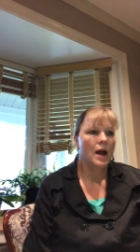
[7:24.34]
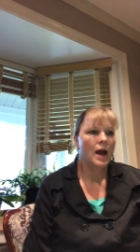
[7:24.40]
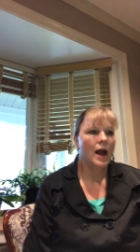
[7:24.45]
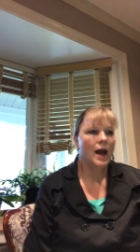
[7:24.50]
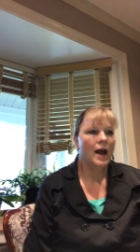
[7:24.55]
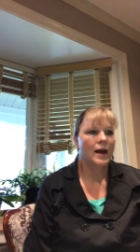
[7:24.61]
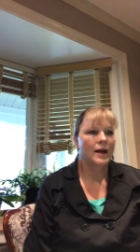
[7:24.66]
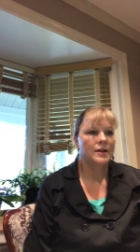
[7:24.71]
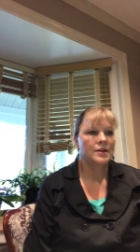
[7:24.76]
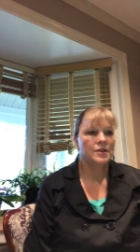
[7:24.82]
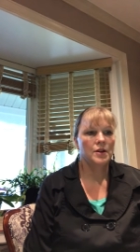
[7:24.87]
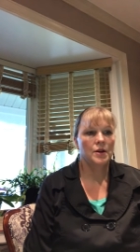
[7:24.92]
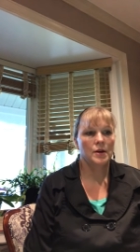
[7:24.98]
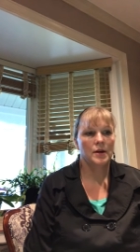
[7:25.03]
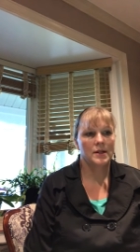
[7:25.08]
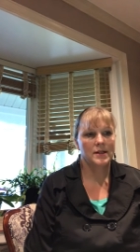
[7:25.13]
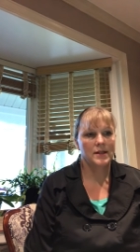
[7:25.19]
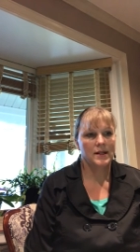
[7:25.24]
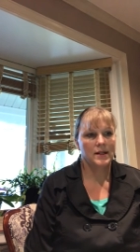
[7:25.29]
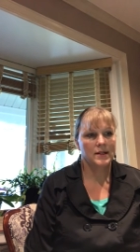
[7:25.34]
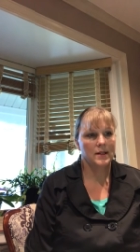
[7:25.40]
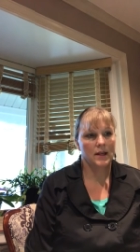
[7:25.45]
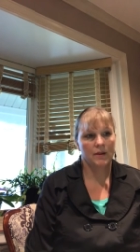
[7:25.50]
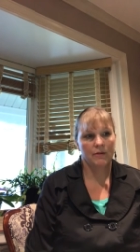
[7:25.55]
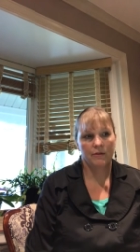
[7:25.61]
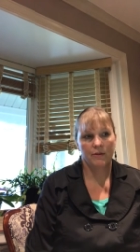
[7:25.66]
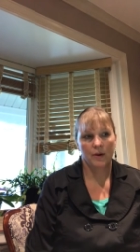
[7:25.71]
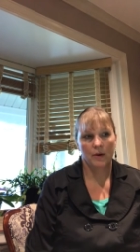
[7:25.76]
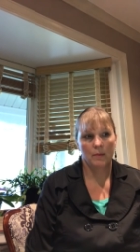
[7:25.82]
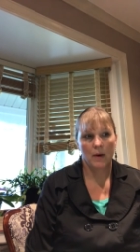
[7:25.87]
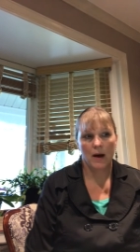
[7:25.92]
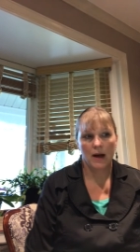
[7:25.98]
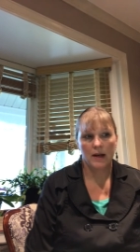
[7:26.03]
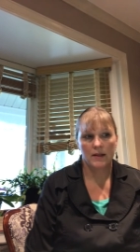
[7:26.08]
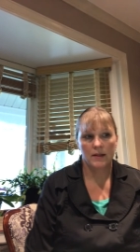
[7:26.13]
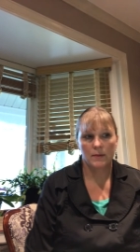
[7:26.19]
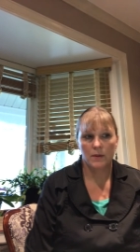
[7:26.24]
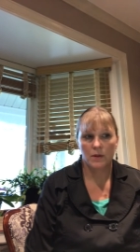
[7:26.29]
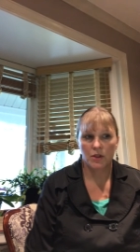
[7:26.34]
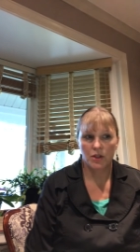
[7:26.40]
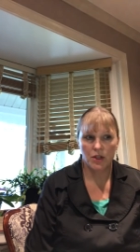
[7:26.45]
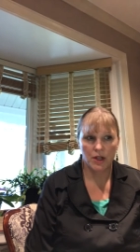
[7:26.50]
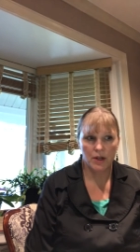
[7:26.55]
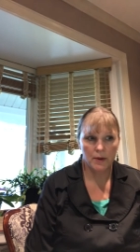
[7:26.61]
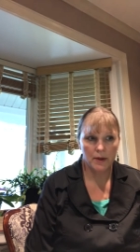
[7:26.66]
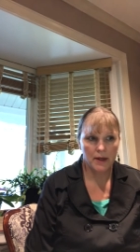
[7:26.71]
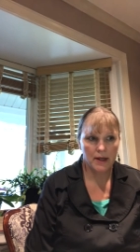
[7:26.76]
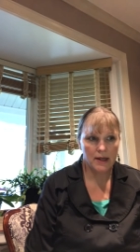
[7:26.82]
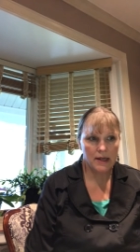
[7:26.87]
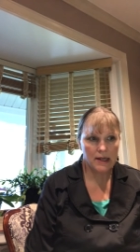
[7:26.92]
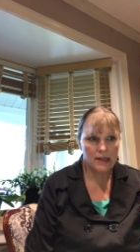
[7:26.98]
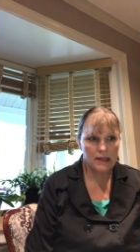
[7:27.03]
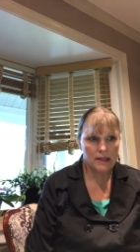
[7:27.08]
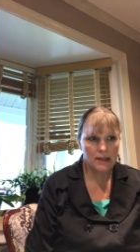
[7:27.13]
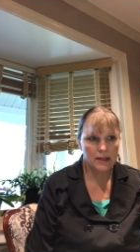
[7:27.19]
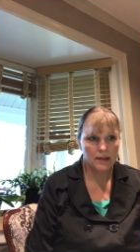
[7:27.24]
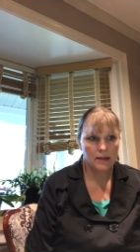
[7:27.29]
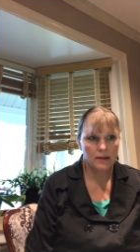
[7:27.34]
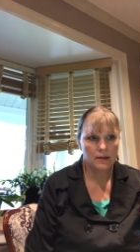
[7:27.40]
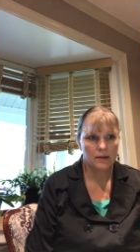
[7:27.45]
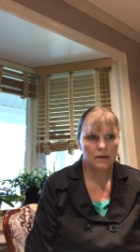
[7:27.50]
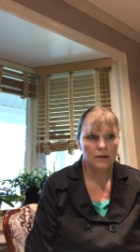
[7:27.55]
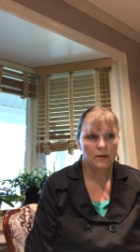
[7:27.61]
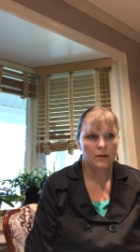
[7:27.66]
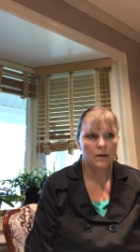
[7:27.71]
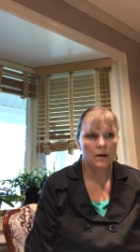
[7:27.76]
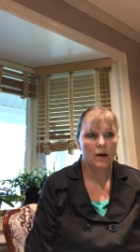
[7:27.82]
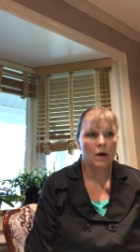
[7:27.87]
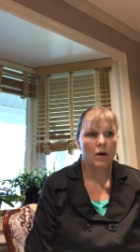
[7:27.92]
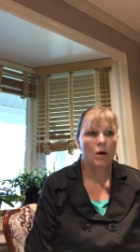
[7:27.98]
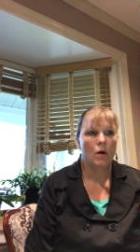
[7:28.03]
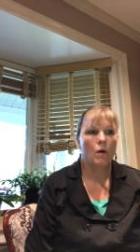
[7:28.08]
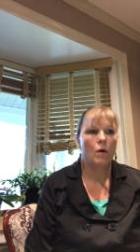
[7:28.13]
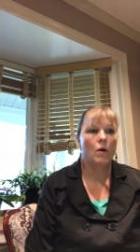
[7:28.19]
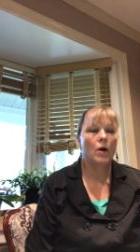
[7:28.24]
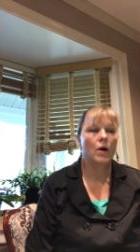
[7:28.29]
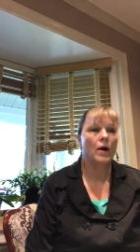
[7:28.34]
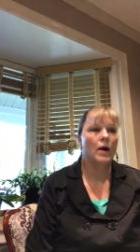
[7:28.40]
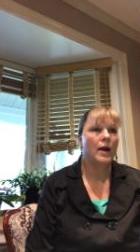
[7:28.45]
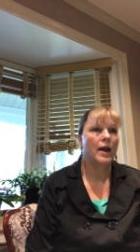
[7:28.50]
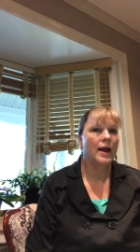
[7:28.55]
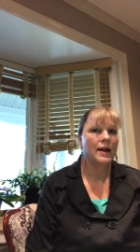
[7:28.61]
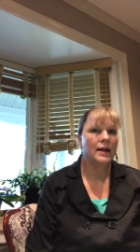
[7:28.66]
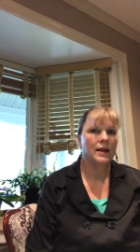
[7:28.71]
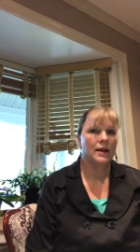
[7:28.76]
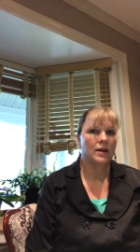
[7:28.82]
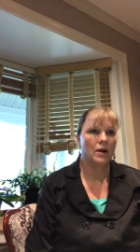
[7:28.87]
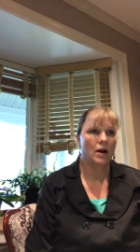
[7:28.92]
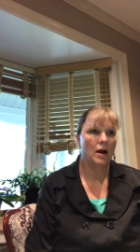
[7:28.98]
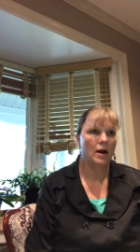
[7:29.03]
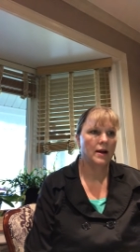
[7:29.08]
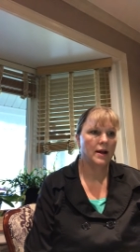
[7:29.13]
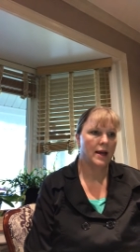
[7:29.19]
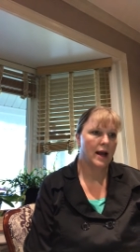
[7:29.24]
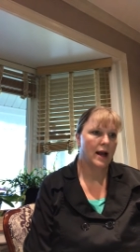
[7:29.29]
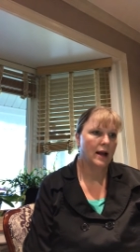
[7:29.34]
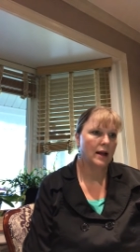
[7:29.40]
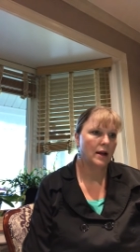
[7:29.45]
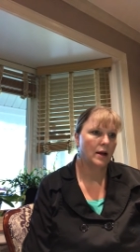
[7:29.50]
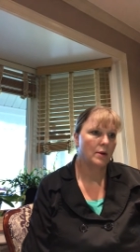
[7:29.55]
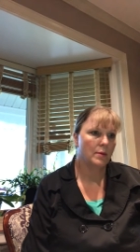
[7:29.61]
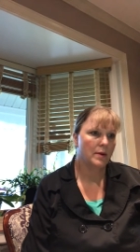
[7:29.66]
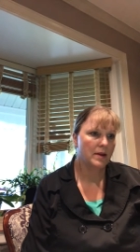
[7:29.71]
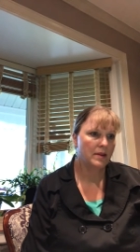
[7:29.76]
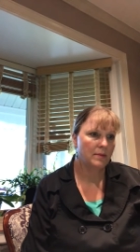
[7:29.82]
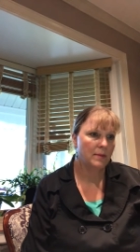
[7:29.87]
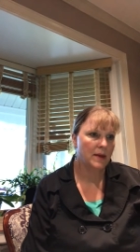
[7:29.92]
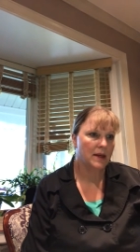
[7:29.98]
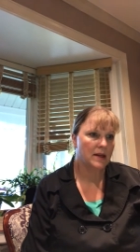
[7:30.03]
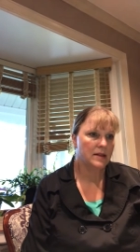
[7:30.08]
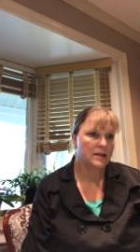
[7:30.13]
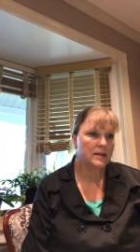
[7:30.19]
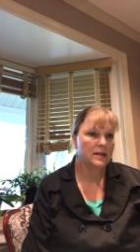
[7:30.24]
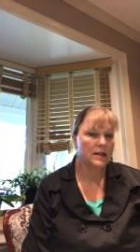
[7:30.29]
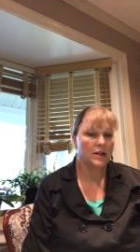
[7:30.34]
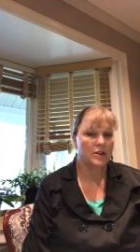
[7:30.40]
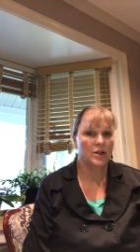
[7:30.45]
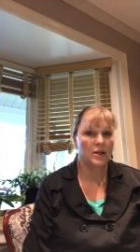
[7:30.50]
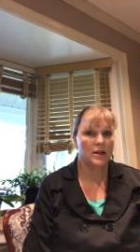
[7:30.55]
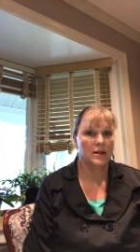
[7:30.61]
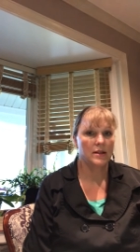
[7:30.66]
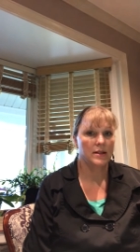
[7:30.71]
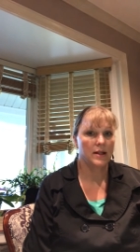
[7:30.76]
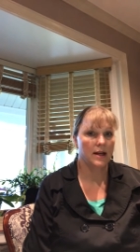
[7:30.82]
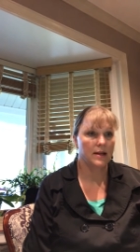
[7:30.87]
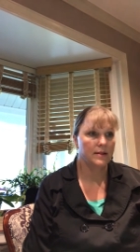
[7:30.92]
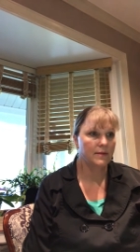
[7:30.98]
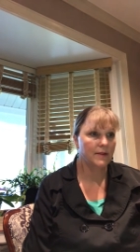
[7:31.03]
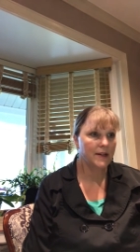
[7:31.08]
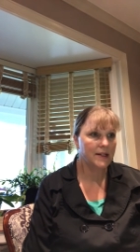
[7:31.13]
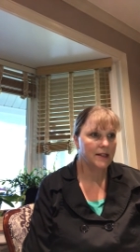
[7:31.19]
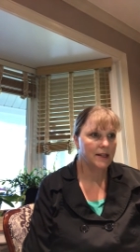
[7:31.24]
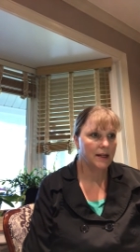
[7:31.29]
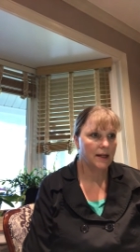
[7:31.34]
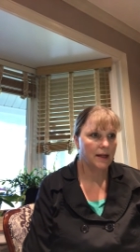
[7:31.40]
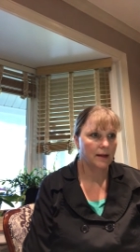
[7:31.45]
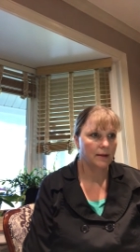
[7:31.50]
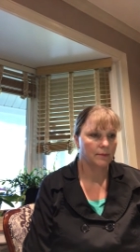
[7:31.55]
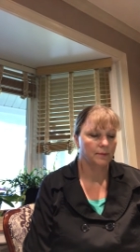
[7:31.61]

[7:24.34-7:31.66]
And you're assessing for possible jitteriness or any cardiac arrhythmias such as SVT.